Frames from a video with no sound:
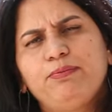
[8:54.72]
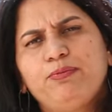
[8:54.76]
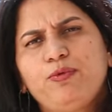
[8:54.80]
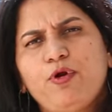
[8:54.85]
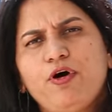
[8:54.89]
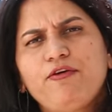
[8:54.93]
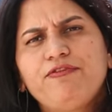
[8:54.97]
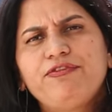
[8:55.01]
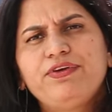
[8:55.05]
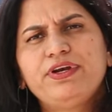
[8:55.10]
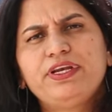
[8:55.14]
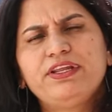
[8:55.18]

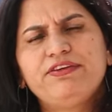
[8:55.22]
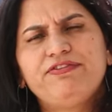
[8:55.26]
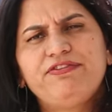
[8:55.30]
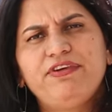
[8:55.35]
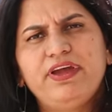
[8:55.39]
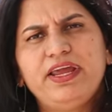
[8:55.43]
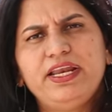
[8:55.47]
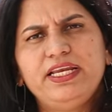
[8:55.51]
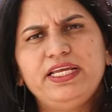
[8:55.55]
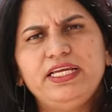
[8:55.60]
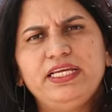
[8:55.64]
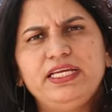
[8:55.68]
profit if
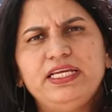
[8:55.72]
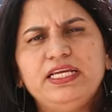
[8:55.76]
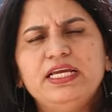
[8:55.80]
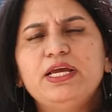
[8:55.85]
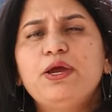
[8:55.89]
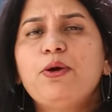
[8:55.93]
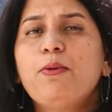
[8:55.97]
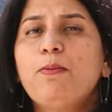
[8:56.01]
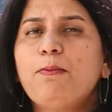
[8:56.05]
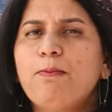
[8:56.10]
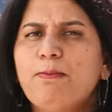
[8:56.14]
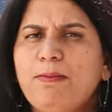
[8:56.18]
any
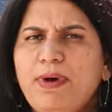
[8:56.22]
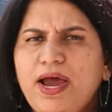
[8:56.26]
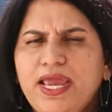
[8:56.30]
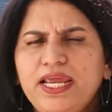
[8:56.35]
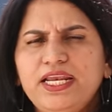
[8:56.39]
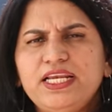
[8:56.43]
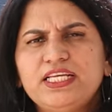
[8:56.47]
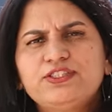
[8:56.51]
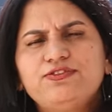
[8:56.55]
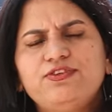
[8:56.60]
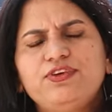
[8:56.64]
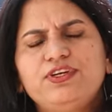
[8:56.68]

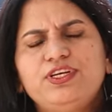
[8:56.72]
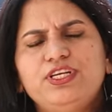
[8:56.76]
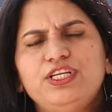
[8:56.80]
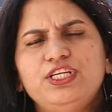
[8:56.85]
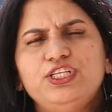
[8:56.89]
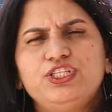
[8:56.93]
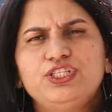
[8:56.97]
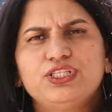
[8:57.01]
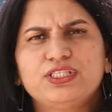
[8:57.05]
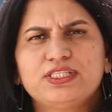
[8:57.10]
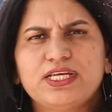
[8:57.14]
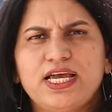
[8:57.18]
minus
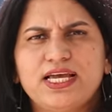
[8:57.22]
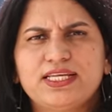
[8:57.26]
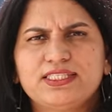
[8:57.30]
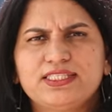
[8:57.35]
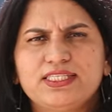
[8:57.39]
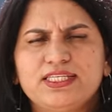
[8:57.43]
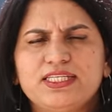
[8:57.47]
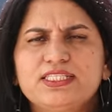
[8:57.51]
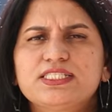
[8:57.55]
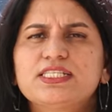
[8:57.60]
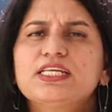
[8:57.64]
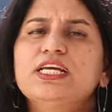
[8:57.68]
fictitious
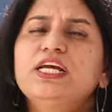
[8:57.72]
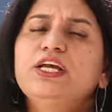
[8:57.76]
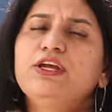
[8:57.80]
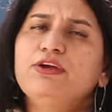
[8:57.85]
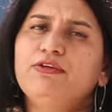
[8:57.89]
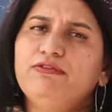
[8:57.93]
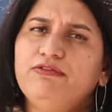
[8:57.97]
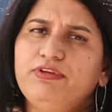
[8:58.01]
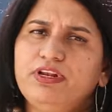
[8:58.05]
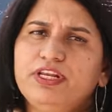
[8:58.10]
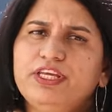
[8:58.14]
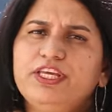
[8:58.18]
assets
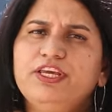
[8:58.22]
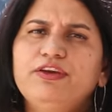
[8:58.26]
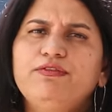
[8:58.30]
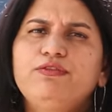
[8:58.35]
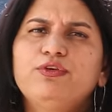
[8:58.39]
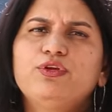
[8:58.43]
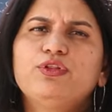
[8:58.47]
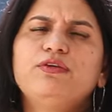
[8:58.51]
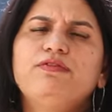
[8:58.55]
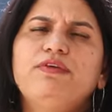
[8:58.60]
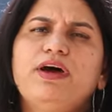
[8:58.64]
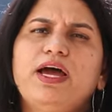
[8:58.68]
will give
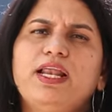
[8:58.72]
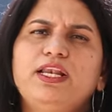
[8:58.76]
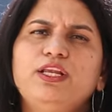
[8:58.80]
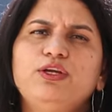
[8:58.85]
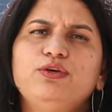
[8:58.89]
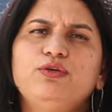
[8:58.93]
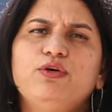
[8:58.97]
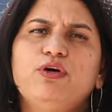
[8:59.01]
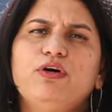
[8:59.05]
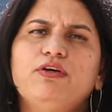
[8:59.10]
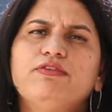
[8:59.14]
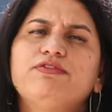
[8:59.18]
you the
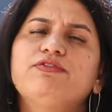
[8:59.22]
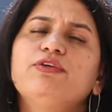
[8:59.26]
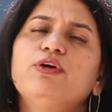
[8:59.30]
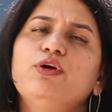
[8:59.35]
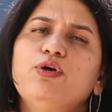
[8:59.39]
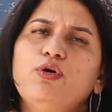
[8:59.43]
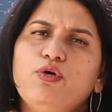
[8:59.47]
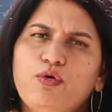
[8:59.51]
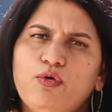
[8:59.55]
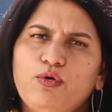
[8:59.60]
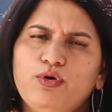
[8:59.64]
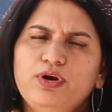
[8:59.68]
value of
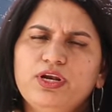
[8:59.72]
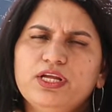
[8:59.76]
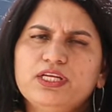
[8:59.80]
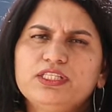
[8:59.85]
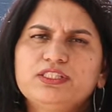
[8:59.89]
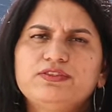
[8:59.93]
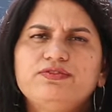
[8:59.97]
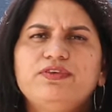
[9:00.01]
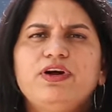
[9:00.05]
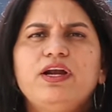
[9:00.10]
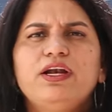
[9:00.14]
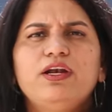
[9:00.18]

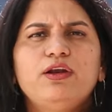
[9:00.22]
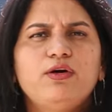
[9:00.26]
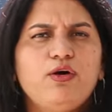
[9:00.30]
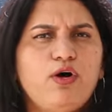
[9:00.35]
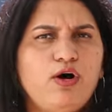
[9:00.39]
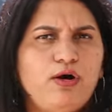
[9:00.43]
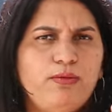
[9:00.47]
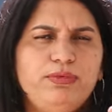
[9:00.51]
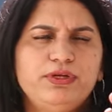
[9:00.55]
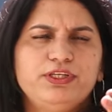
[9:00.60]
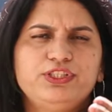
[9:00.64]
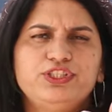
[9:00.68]
owner's fund
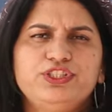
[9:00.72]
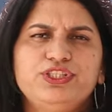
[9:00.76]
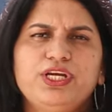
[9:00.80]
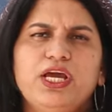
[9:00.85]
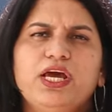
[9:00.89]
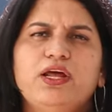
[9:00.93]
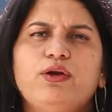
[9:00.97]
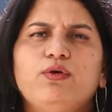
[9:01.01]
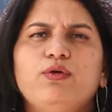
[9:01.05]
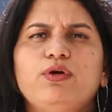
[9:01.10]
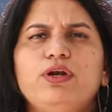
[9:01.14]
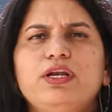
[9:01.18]
oblique
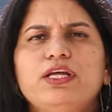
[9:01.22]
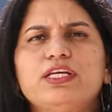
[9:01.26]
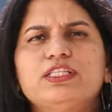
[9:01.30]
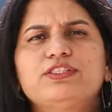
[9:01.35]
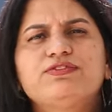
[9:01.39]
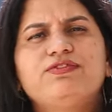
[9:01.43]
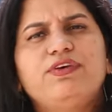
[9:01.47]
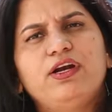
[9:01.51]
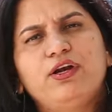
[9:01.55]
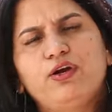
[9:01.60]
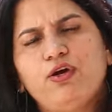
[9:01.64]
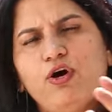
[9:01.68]

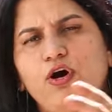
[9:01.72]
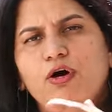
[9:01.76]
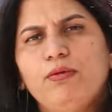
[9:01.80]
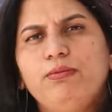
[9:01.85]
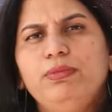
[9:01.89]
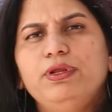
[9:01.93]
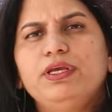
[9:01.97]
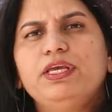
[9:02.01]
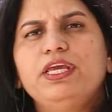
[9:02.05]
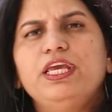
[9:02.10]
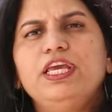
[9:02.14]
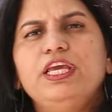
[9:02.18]
shareholders fund
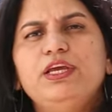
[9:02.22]
oblique